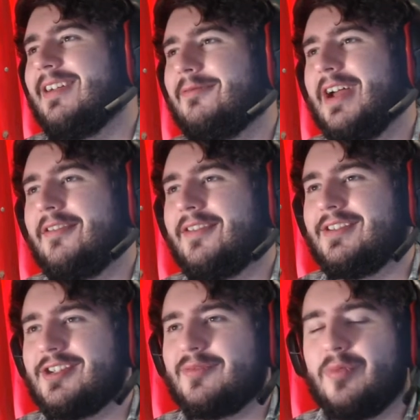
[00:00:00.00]
Rather than
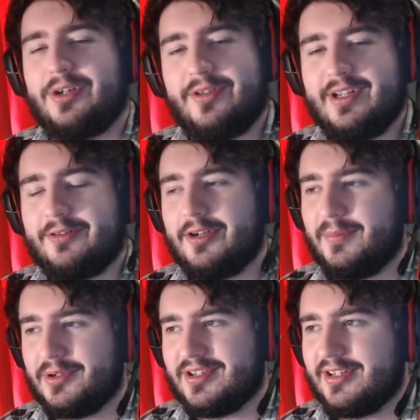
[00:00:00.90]
just one or the other, I
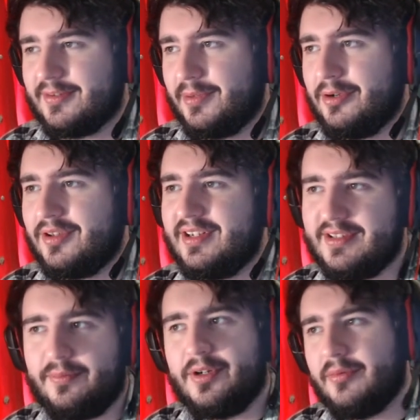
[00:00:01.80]
posted it to both, and it
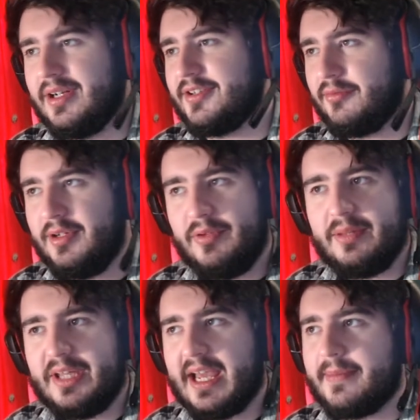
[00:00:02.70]
did pretty well. So we
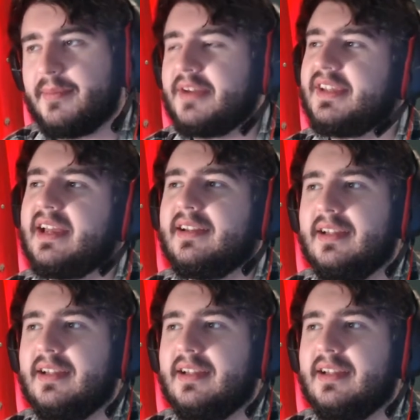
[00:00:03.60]
can be happy about that.